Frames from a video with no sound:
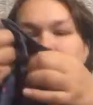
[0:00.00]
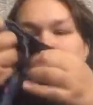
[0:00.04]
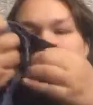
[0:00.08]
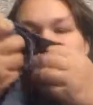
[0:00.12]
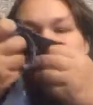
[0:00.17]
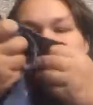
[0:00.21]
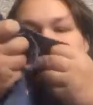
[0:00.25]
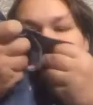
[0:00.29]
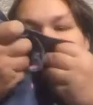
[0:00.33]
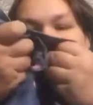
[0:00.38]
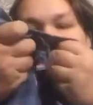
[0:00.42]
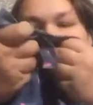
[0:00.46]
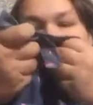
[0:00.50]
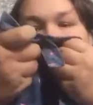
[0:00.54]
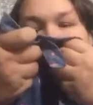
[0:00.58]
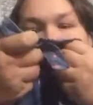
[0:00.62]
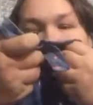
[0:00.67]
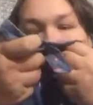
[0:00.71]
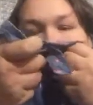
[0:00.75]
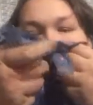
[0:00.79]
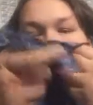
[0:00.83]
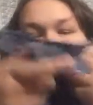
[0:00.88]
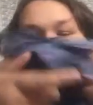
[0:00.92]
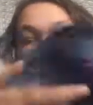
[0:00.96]
And then it
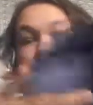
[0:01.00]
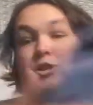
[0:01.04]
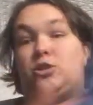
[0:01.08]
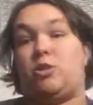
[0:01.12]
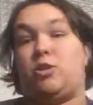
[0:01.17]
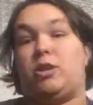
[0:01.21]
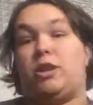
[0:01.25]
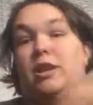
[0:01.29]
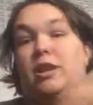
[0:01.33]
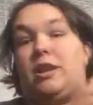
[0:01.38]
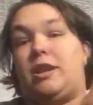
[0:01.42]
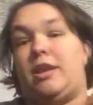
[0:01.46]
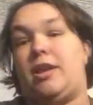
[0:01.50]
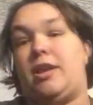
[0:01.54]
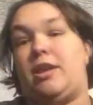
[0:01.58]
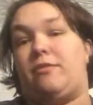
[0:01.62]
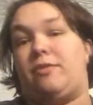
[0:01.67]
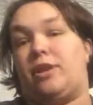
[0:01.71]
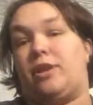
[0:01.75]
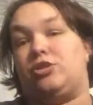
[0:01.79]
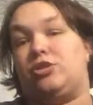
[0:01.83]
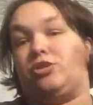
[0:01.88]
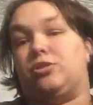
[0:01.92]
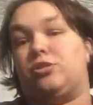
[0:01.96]
says, "Let's go on an
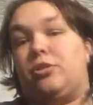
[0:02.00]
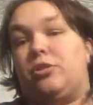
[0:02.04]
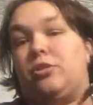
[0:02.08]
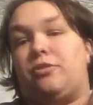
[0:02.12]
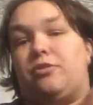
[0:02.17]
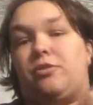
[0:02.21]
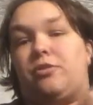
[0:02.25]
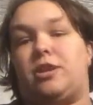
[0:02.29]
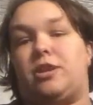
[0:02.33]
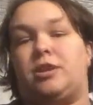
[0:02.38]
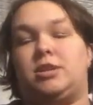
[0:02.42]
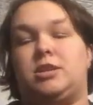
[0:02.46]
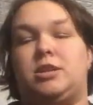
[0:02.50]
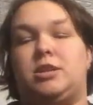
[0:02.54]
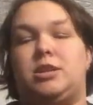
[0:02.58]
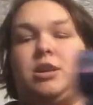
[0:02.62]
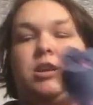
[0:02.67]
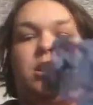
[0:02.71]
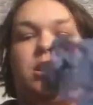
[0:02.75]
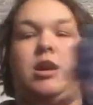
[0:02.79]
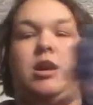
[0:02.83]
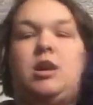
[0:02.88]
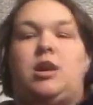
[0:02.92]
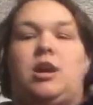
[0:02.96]
adventure" on the front.
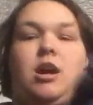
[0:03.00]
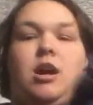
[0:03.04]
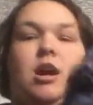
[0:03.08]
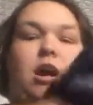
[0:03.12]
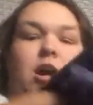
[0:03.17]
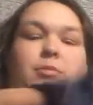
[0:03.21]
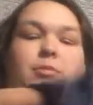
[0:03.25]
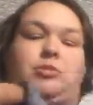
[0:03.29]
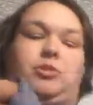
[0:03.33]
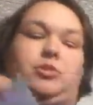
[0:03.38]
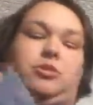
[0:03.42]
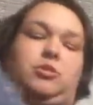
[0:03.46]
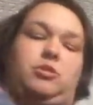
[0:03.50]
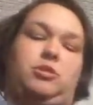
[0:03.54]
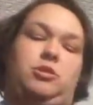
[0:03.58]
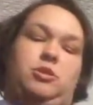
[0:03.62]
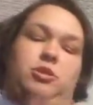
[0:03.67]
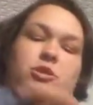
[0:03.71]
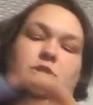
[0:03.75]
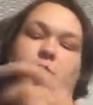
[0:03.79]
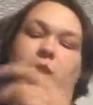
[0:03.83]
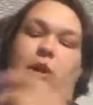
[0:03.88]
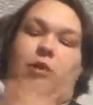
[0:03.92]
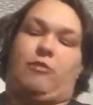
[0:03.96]
So those are
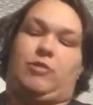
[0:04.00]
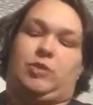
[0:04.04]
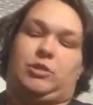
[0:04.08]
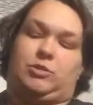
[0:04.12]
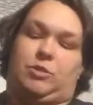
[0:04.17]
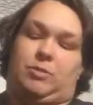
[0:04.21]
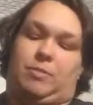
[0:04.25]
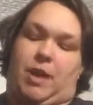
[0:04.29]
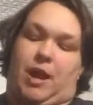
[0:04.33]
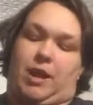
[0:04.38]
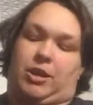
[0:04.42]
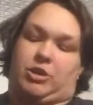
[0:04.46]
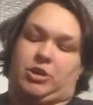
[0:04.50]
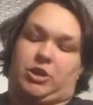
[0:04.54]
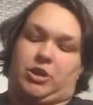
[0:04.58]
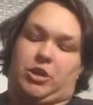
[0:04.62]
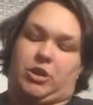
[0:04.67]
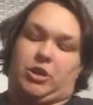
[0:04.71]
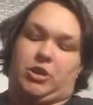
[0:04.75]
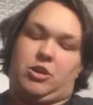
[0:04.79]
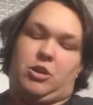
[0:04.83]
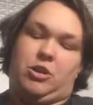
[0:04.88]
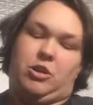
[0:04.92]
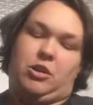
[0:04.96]
the two outfits we packed
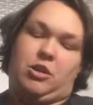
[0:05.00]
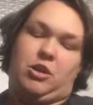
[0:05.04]
her.